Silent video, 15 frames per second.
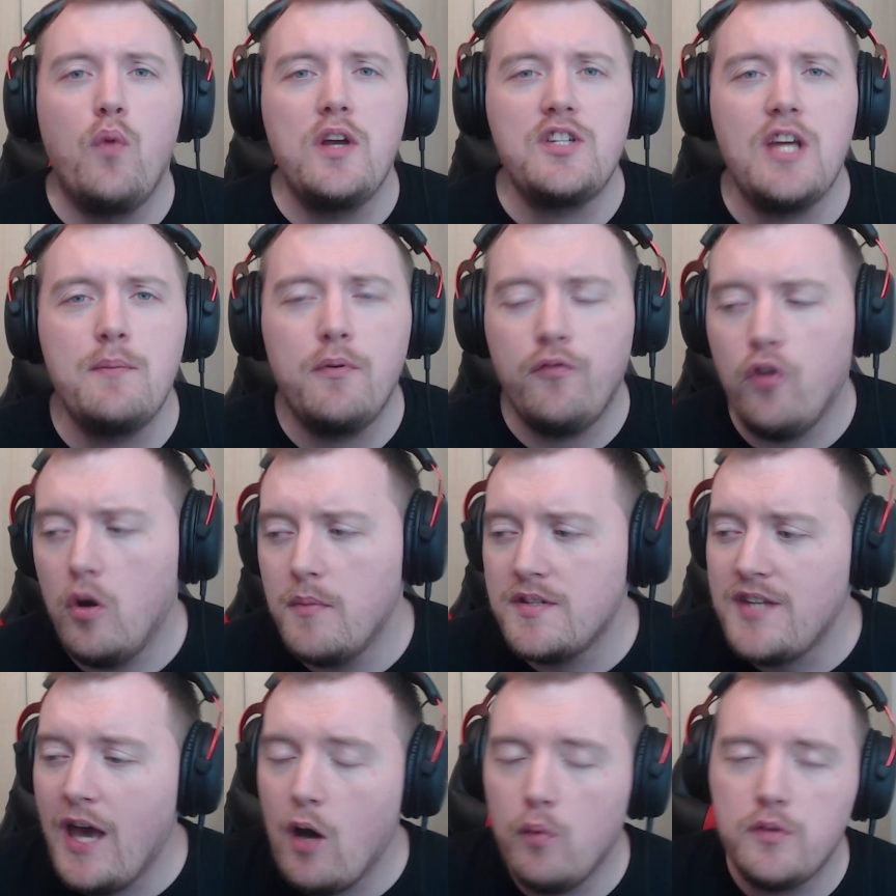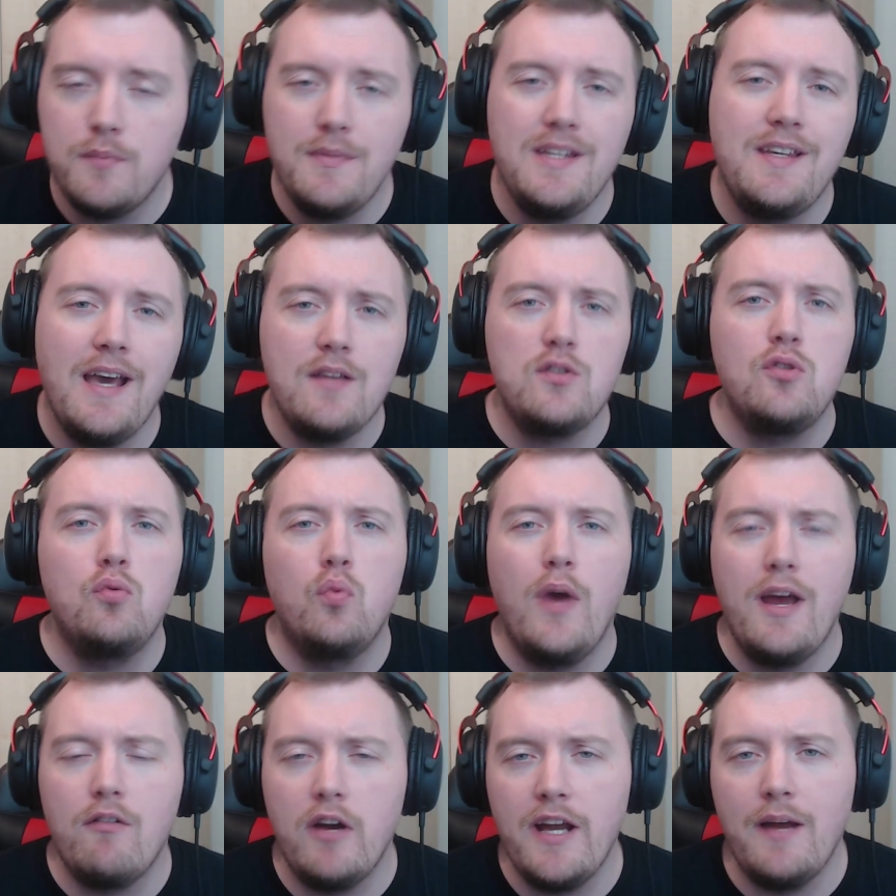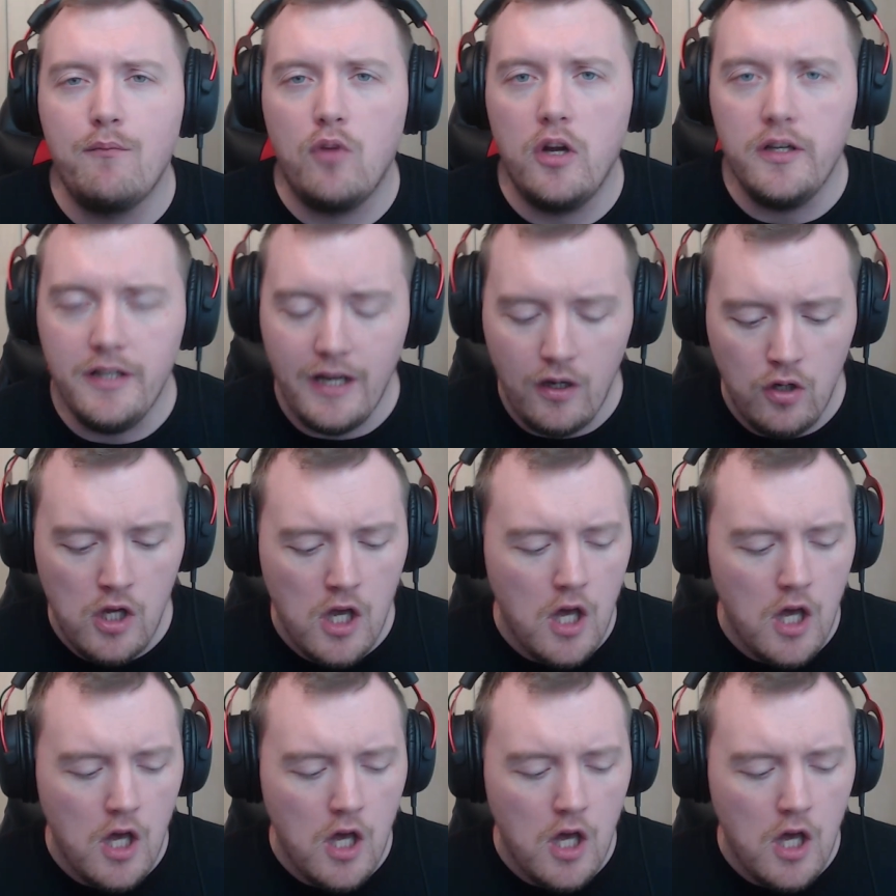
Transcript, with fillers: shape or form has helped me get to where I am right now.